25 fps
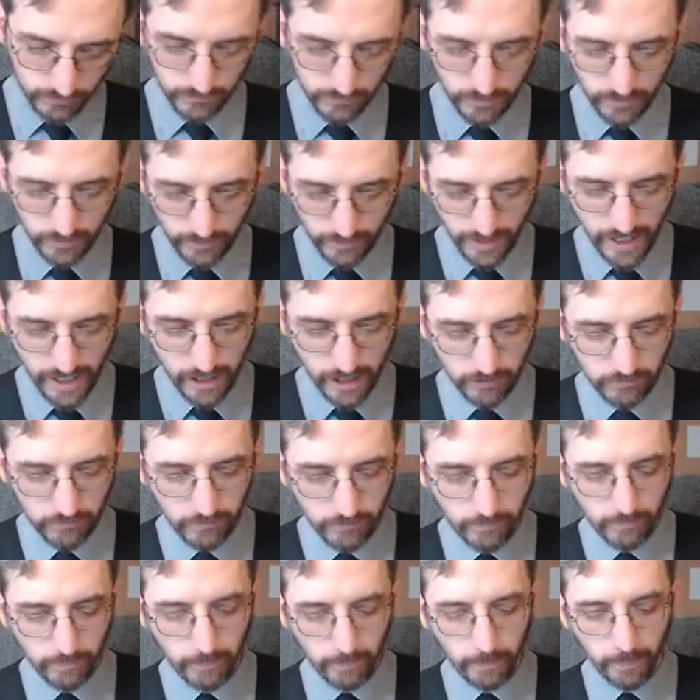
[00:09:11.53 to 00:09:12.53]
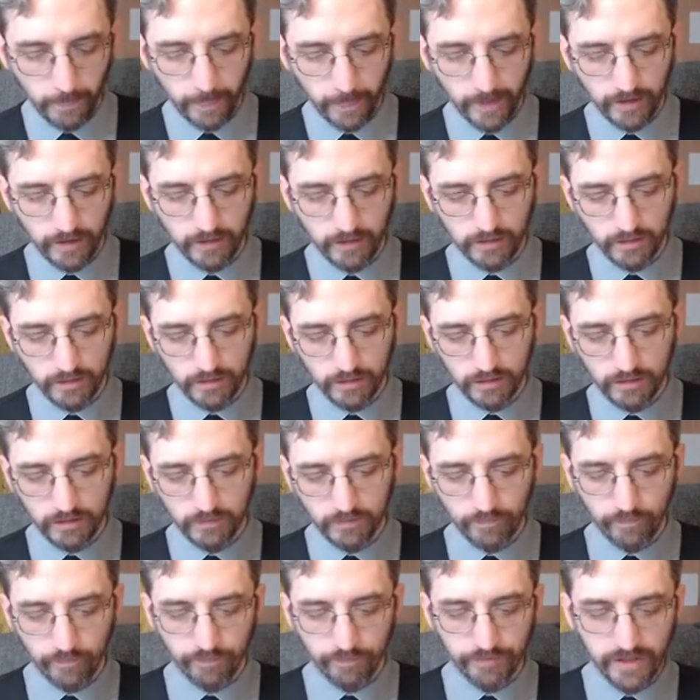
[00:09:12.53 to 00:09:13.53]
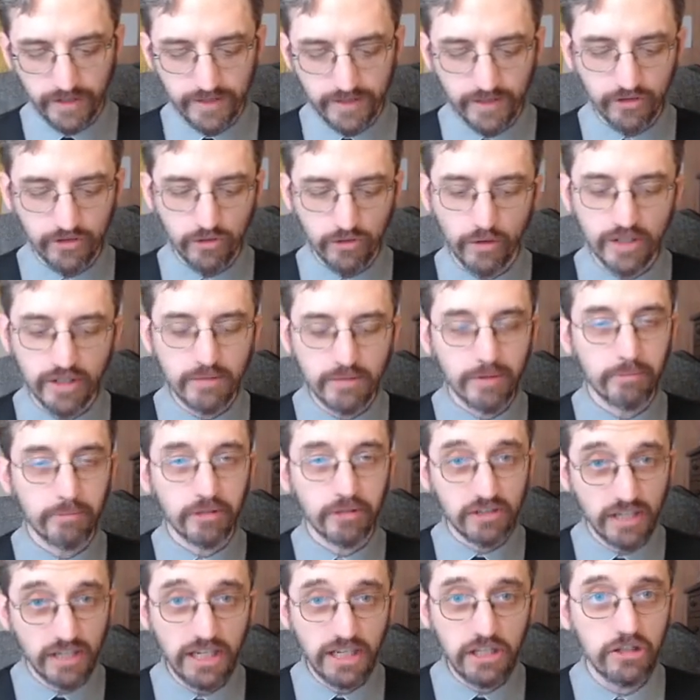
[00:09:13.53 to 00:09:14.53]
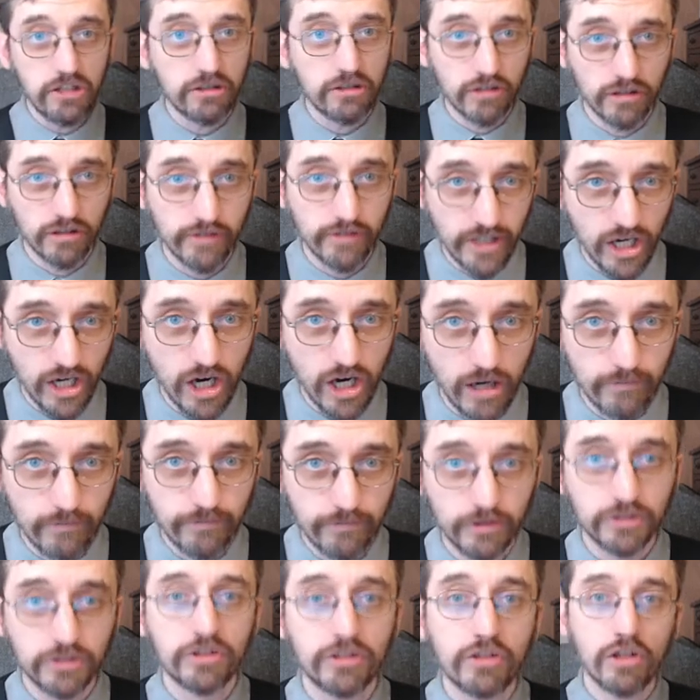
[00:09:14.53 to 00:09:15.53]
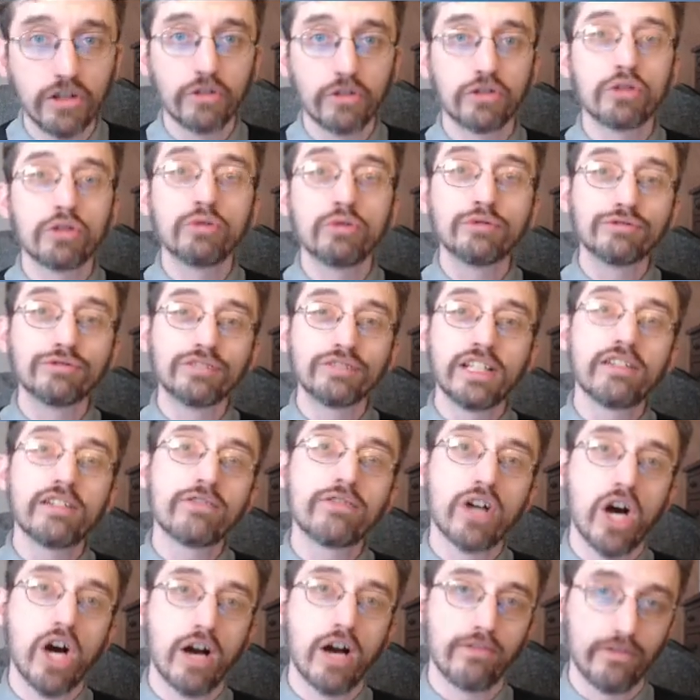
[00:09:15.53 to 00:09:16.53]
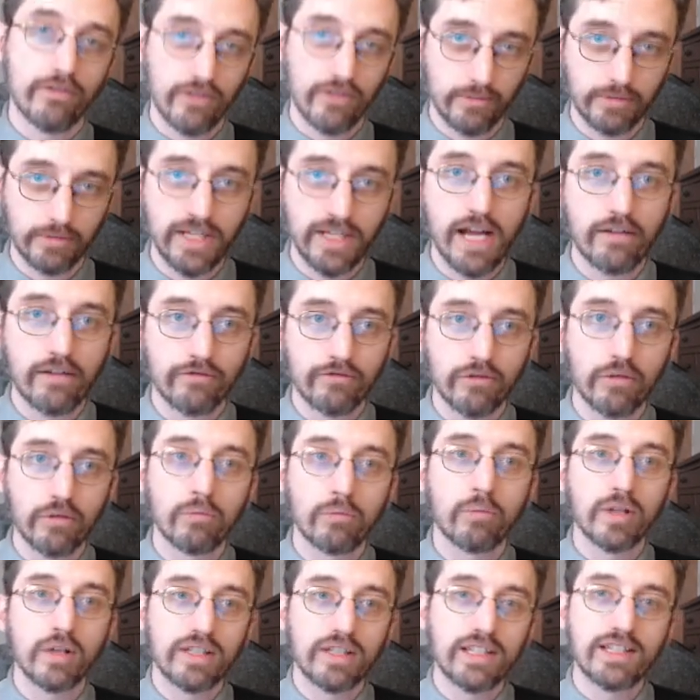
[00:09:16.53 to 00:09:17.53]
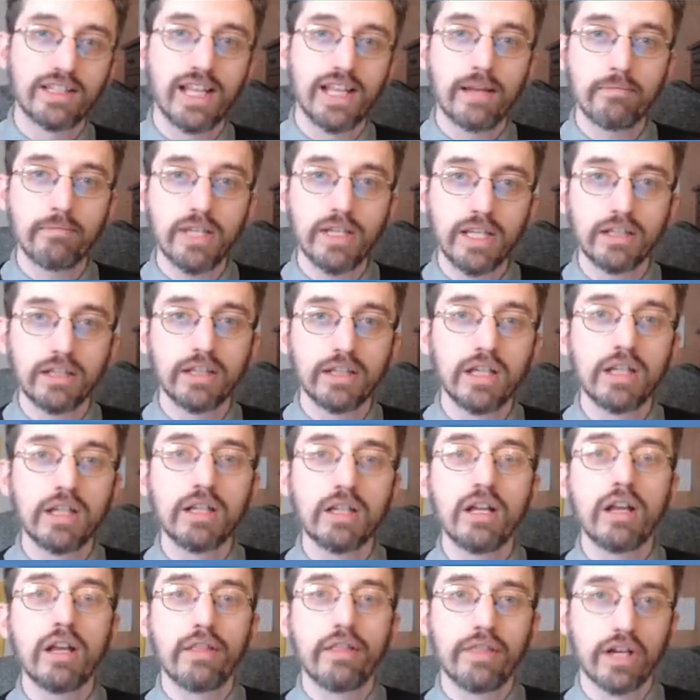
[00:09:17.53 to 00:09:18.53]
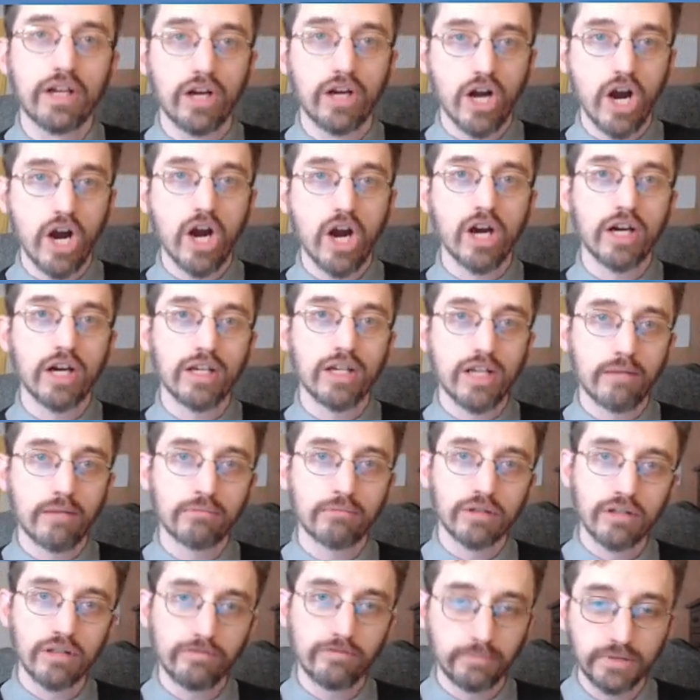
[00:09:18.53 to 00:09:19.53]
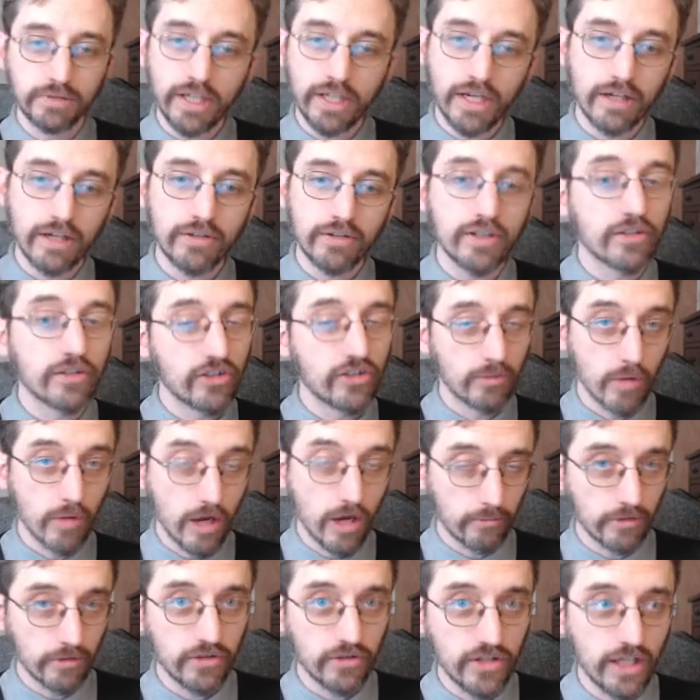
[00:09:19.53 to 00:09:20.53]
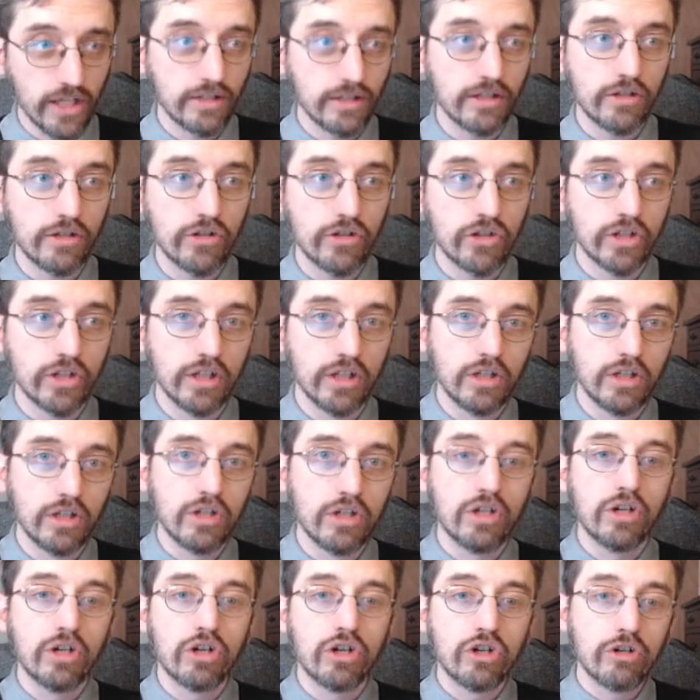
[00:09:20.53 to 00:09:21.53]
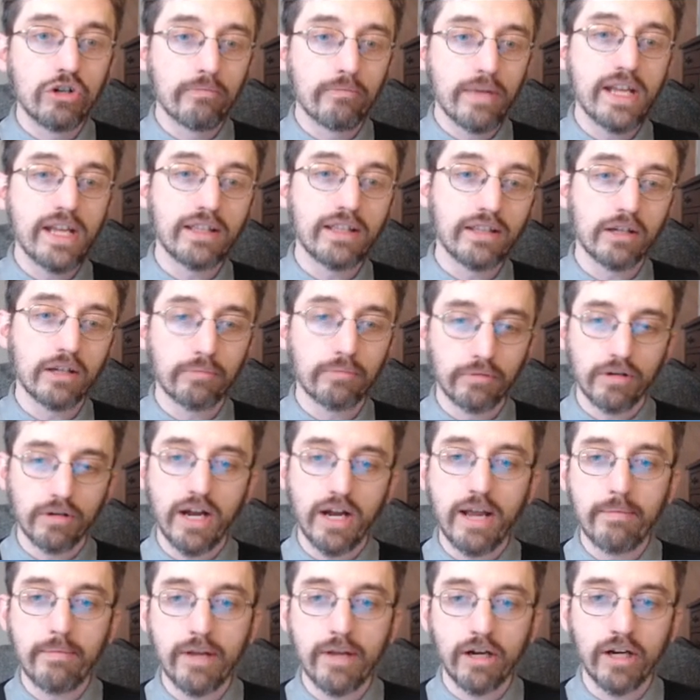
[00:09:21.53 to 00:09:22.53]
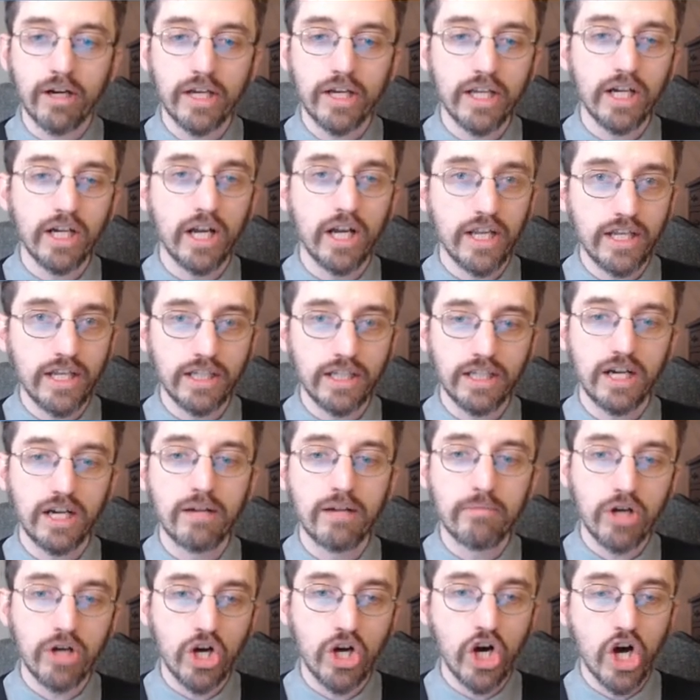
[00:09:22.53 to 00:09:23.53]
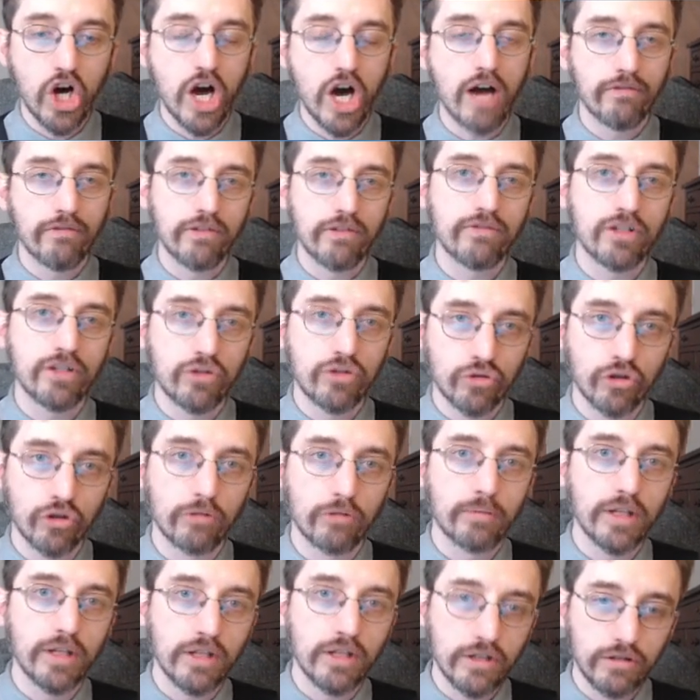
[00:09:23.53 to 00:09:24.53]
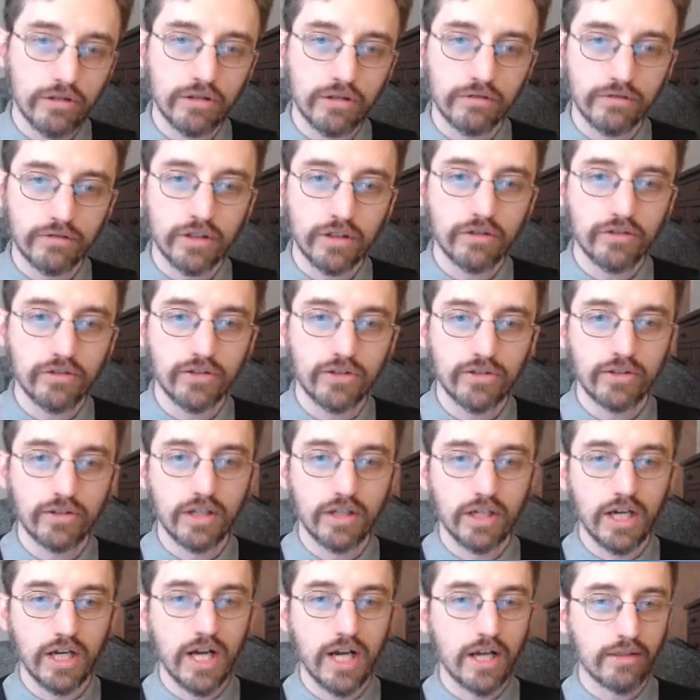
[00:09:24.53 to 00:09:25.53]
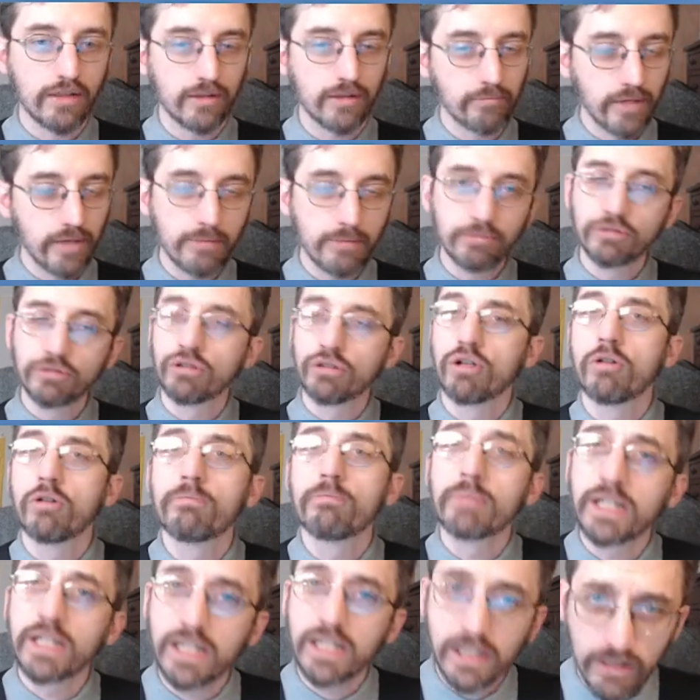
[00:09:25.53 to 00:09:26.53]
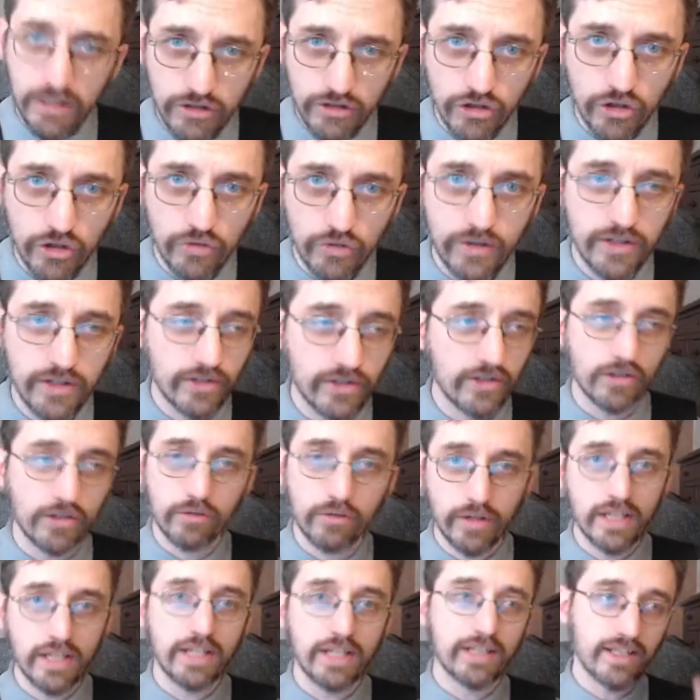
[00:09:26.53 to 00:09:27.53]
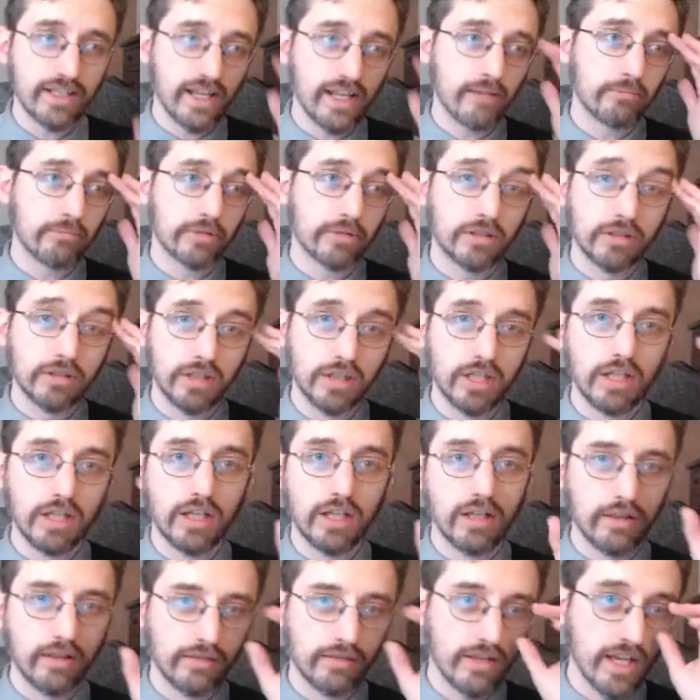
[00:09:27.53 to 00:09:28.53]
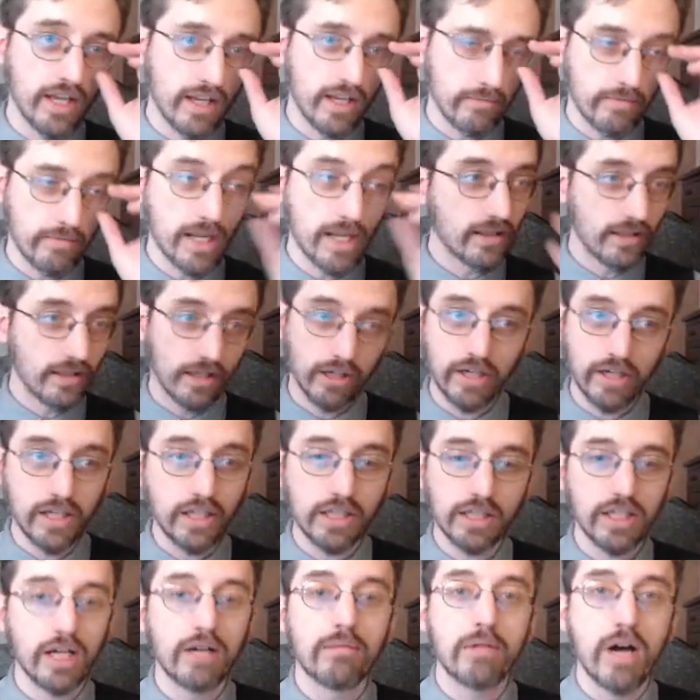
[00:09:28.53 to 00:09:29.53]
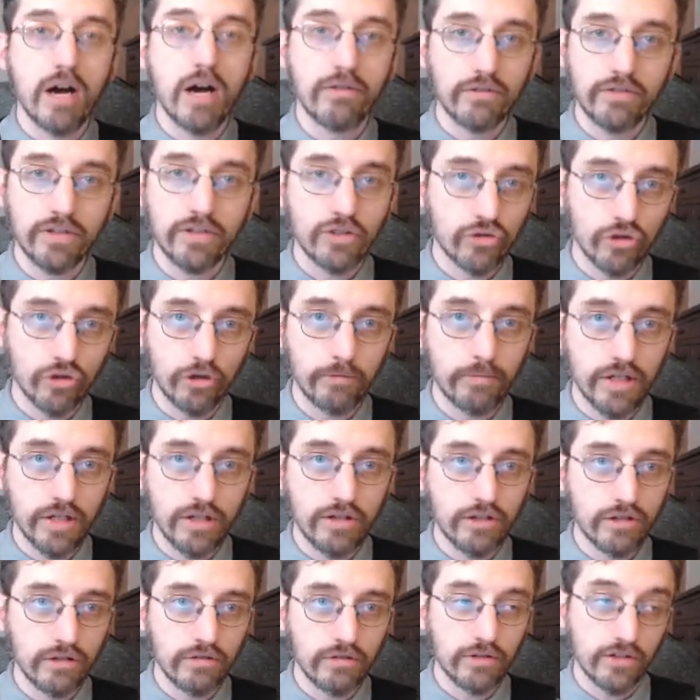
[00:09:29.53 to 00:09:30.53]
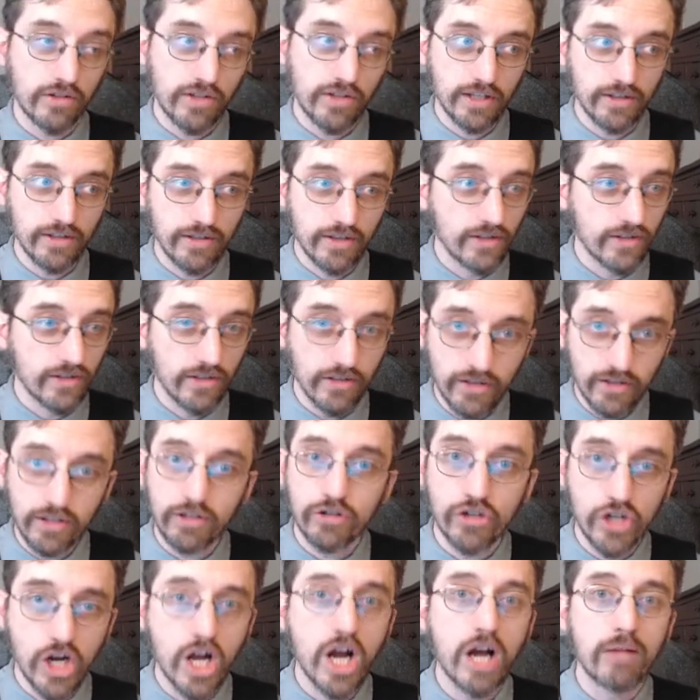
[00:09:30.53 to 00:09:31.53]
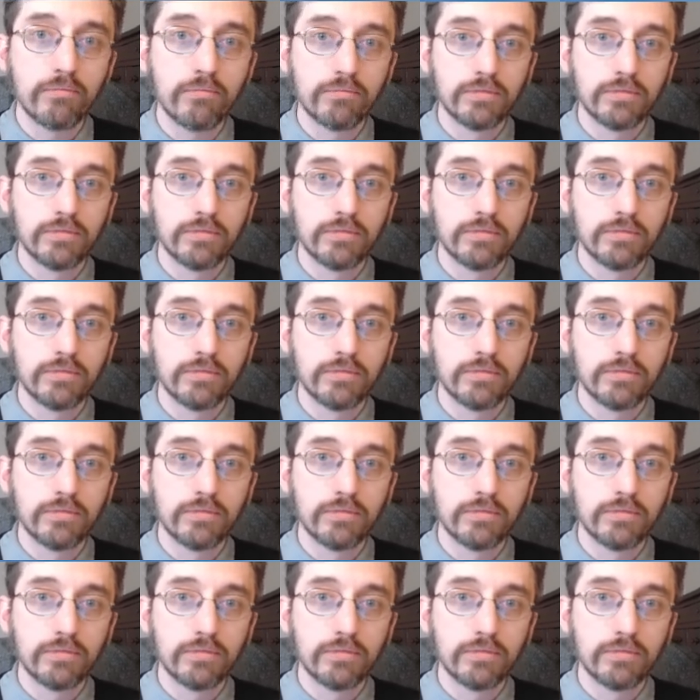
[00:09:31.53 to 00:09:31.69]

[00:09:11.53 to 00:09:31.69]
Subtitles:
Now, this is going to be particularly harmful to those who live off of the platform. What does that mean? There are a number of players, a small percentage, who make their primary income off of Entropia Universe. The people who own big industries is a great example. They make their income off of Entropia Universe. This is their job.